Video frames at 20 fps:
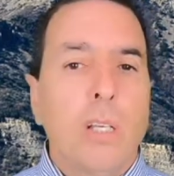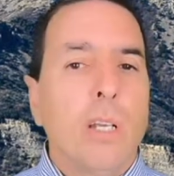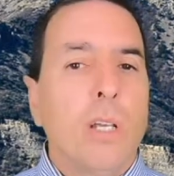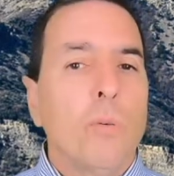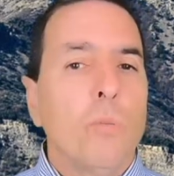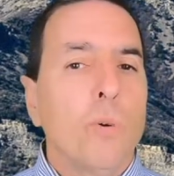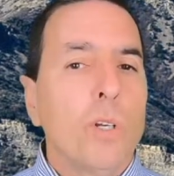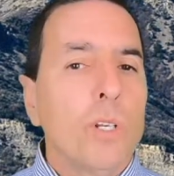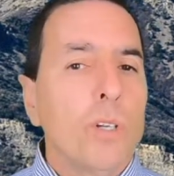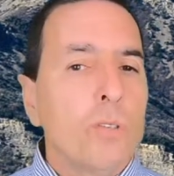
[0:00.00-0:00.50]

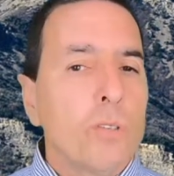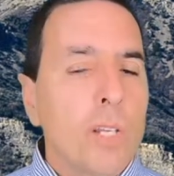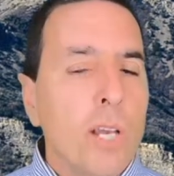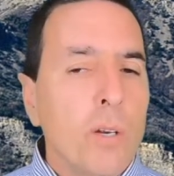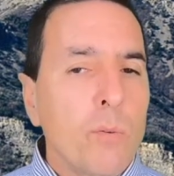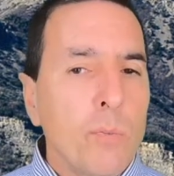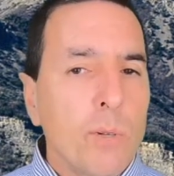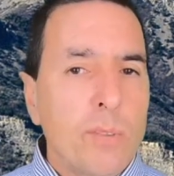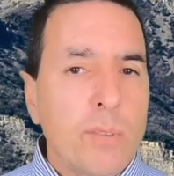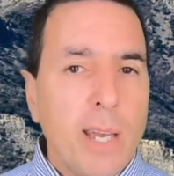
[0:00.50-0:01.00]
And when you're
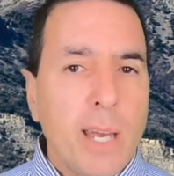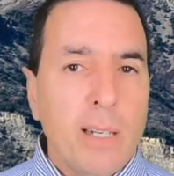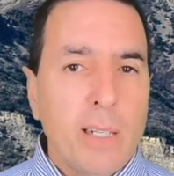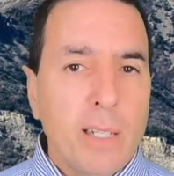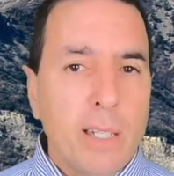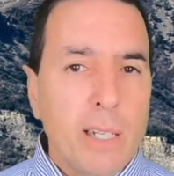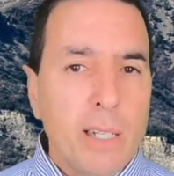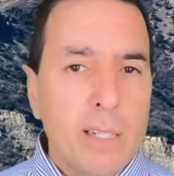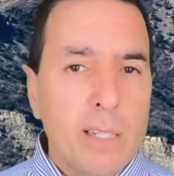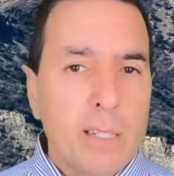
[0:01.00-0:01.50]
done with that
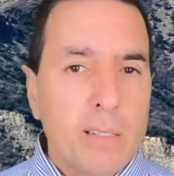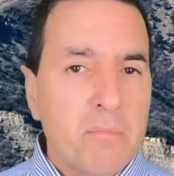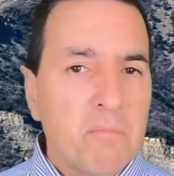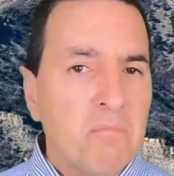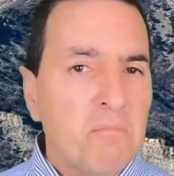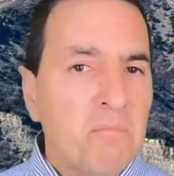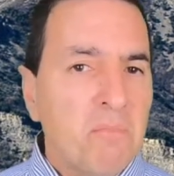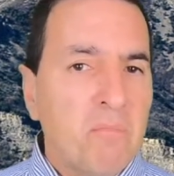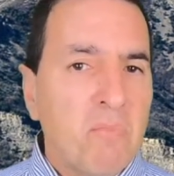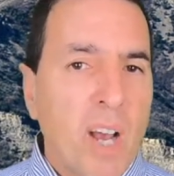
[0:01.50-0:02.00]
lease,
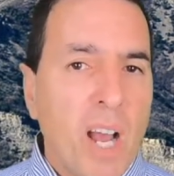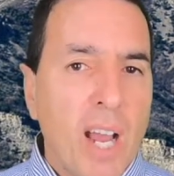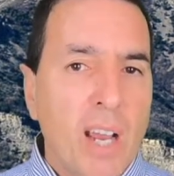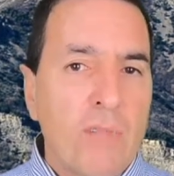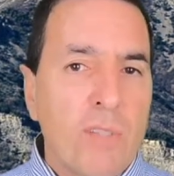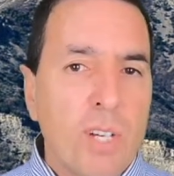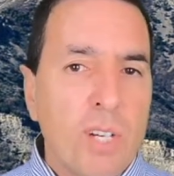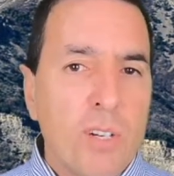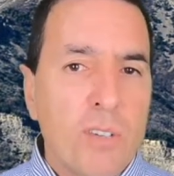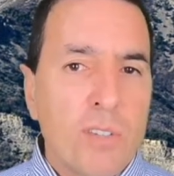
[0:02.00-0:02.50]

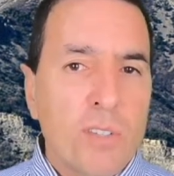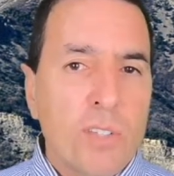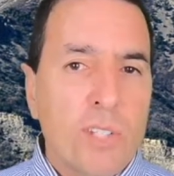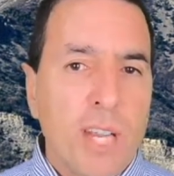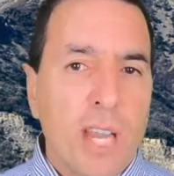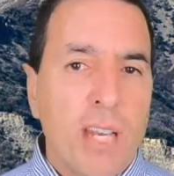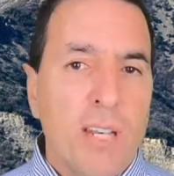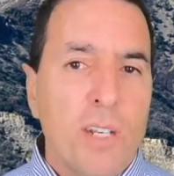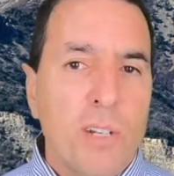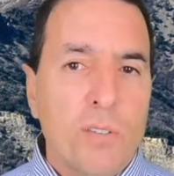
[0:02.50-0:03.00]
five years,
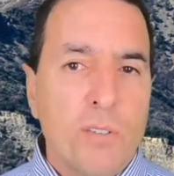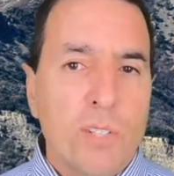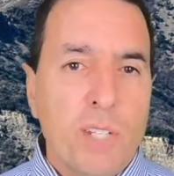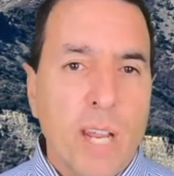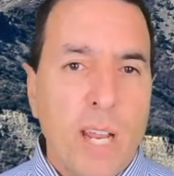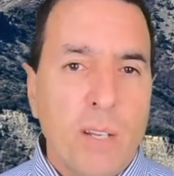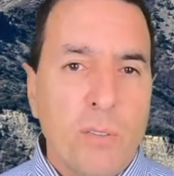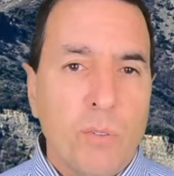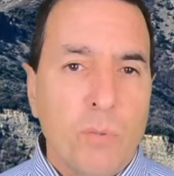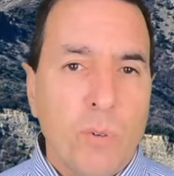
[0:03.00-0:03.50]
ten years
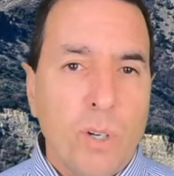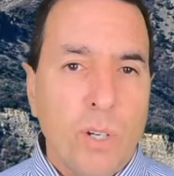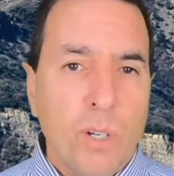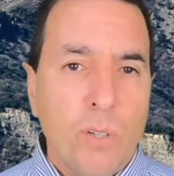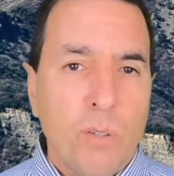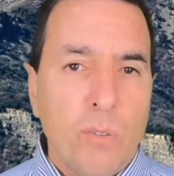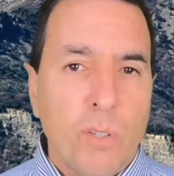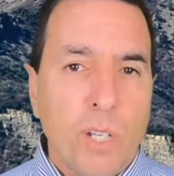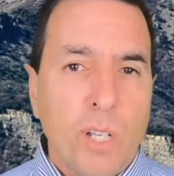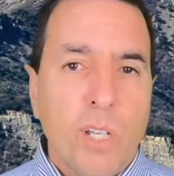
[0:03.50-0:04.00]
down the
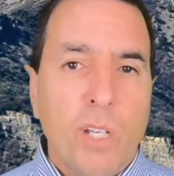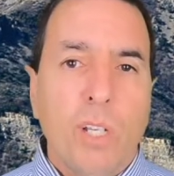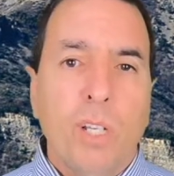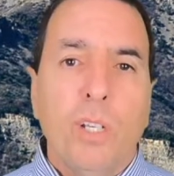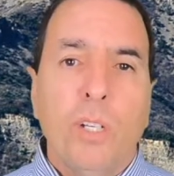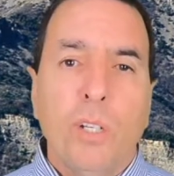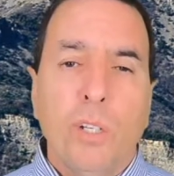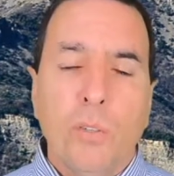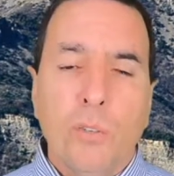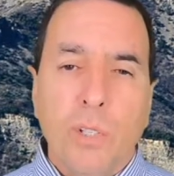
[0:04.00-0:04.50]
road,
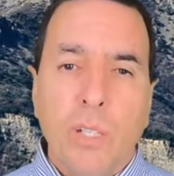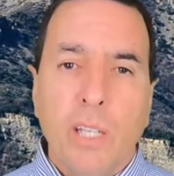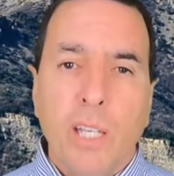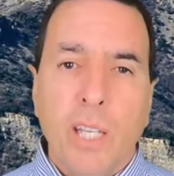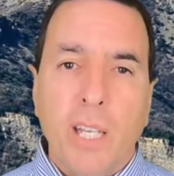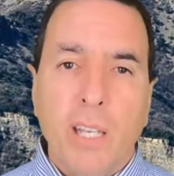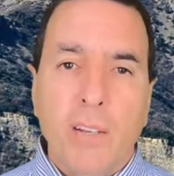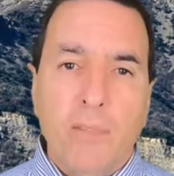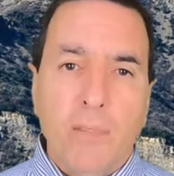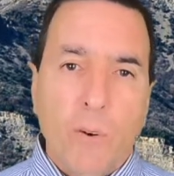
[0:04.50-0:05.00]
you
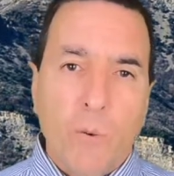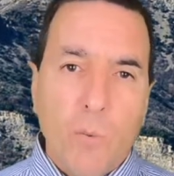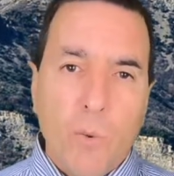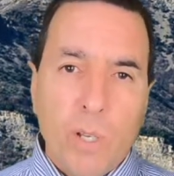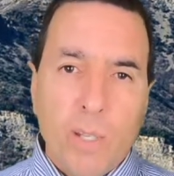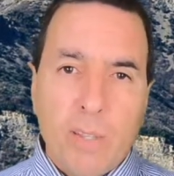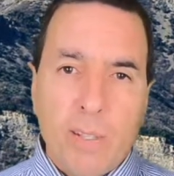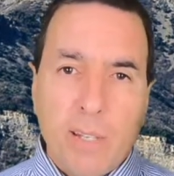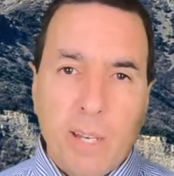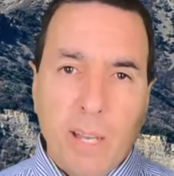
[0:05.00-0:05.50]
leave
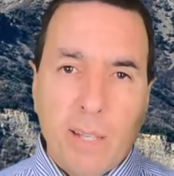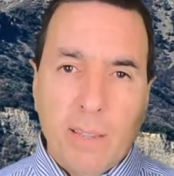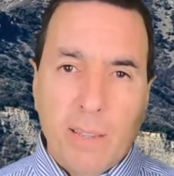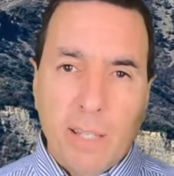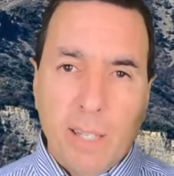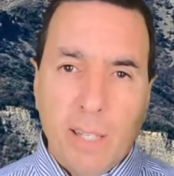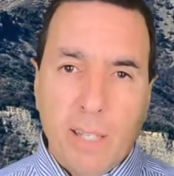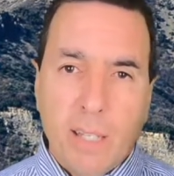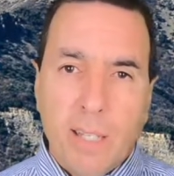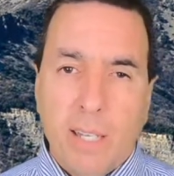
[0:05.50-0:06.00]
with
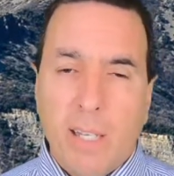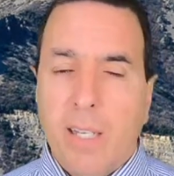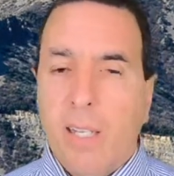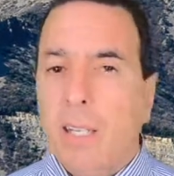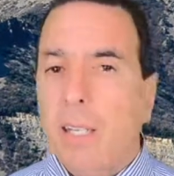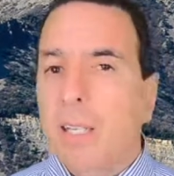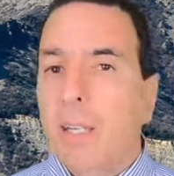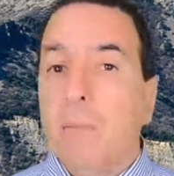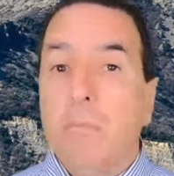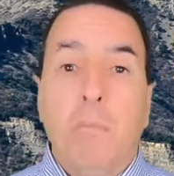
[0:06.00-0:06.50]
nothing.
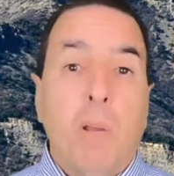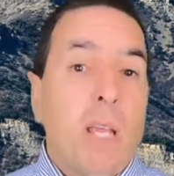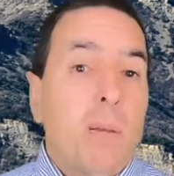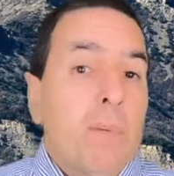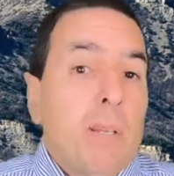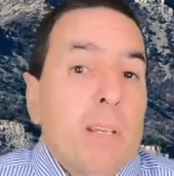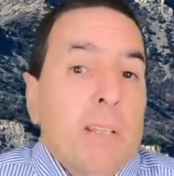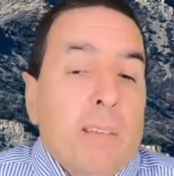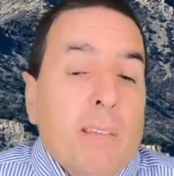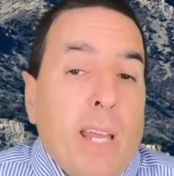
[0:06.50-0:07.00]

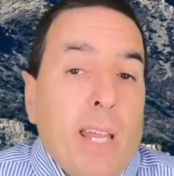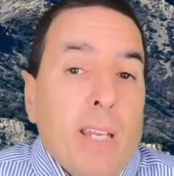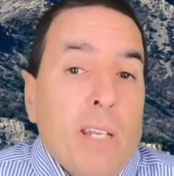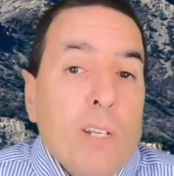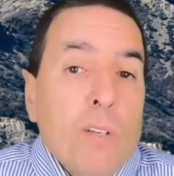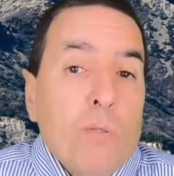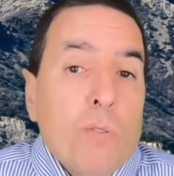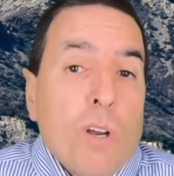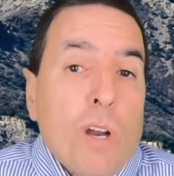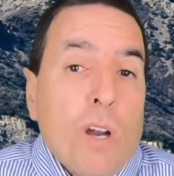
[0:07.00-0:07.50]
Maybe a thank
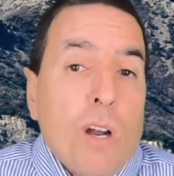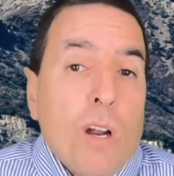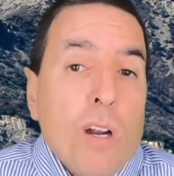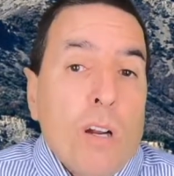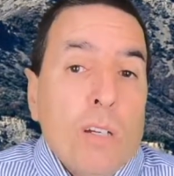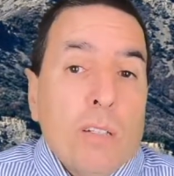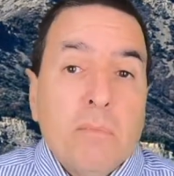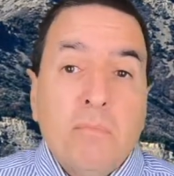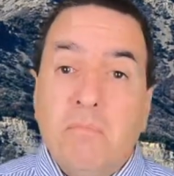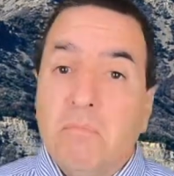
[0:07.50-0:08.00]
you
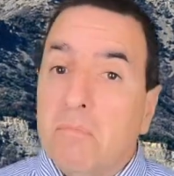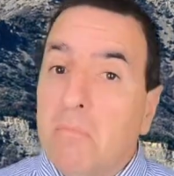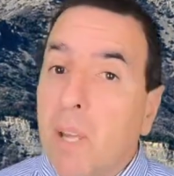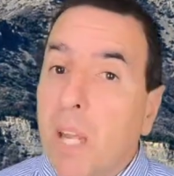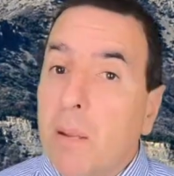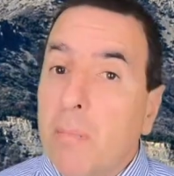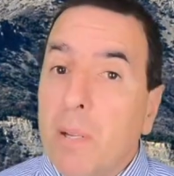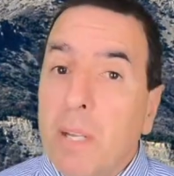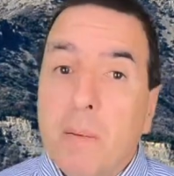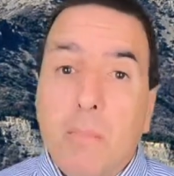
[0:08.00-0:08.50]
card,
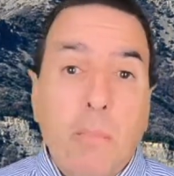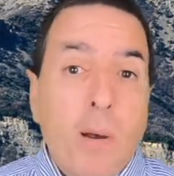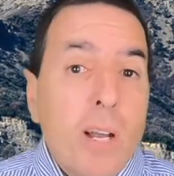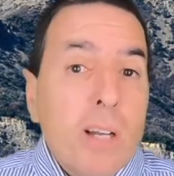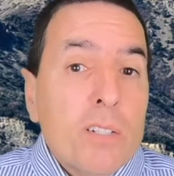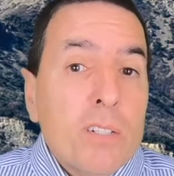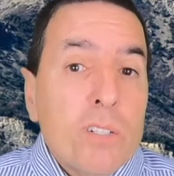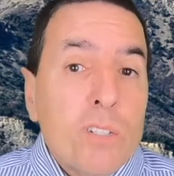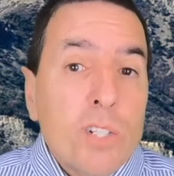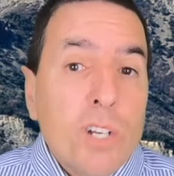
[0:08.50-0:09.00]
maybe a
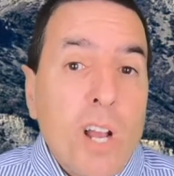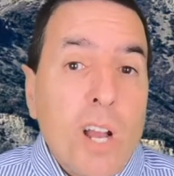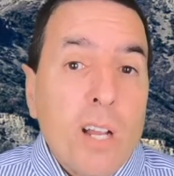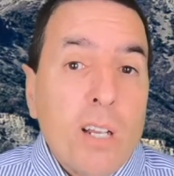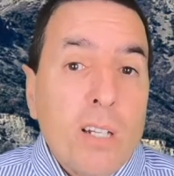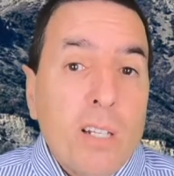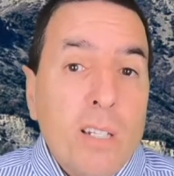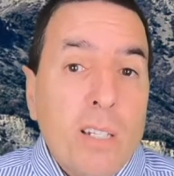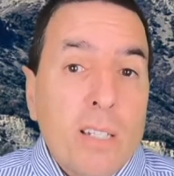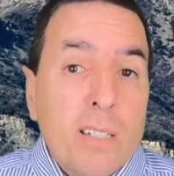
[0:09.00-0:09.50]
box of
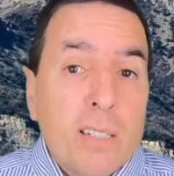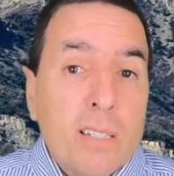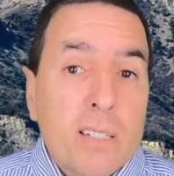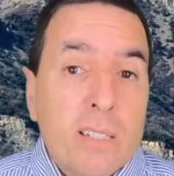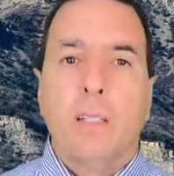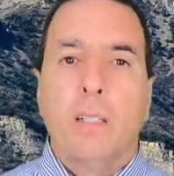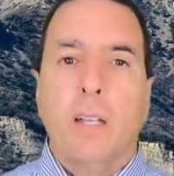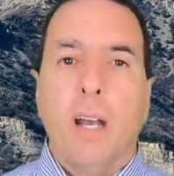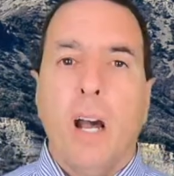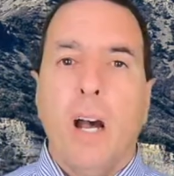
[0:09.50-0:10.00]
chocolates.
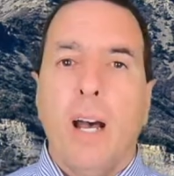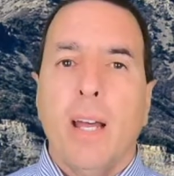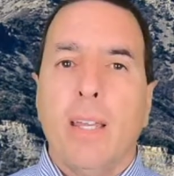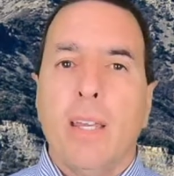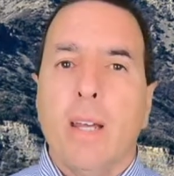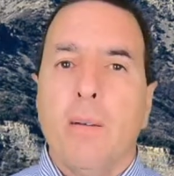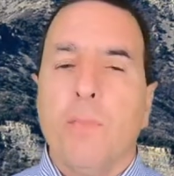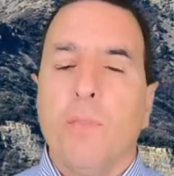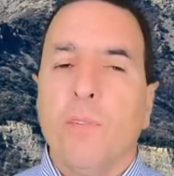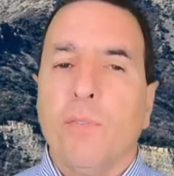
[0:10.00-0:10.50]
Con
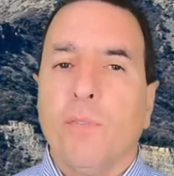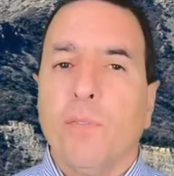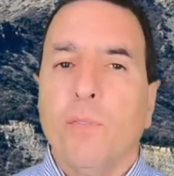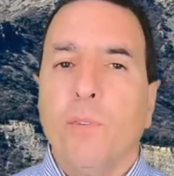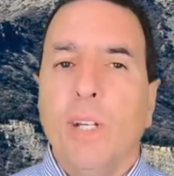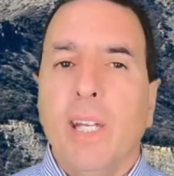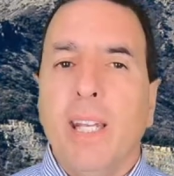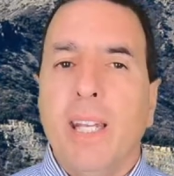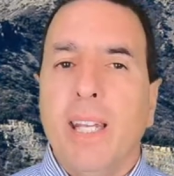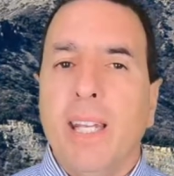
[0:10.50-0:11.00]
number
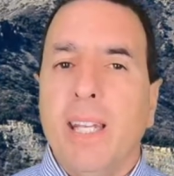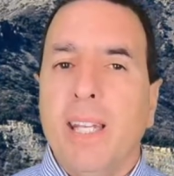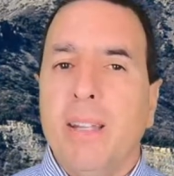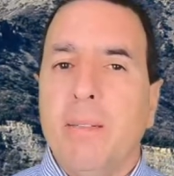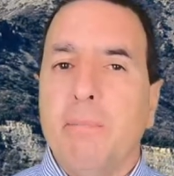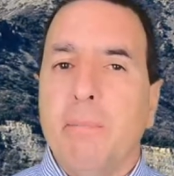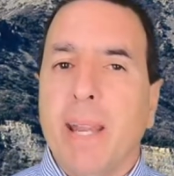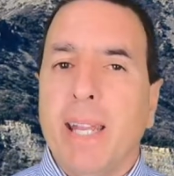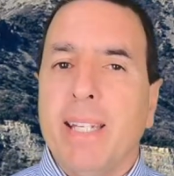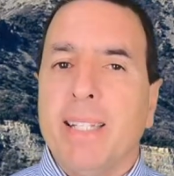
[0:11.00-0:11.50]
three,
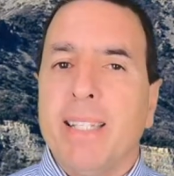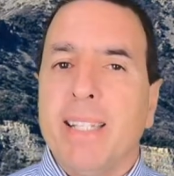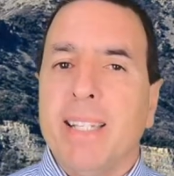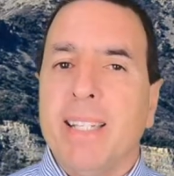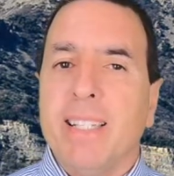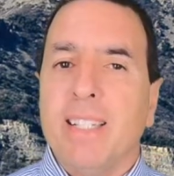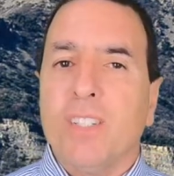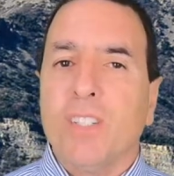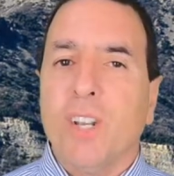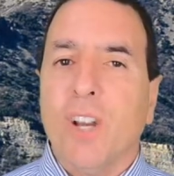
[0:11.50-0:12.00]

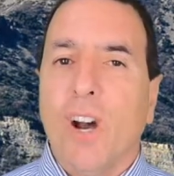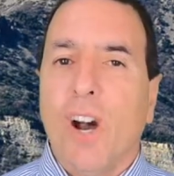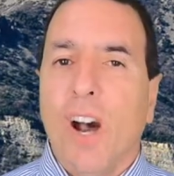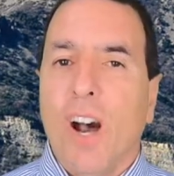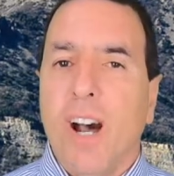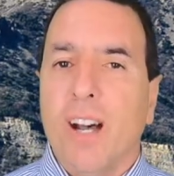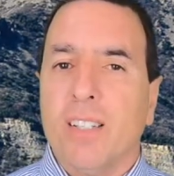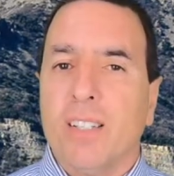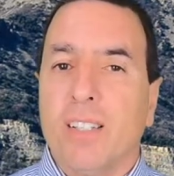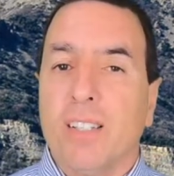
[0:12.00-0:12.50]
maintenance
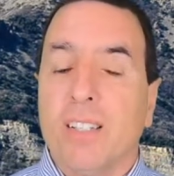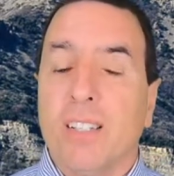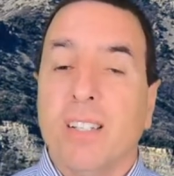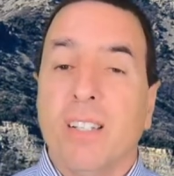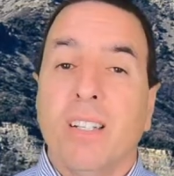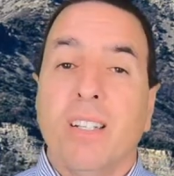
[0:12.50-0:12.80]
costs.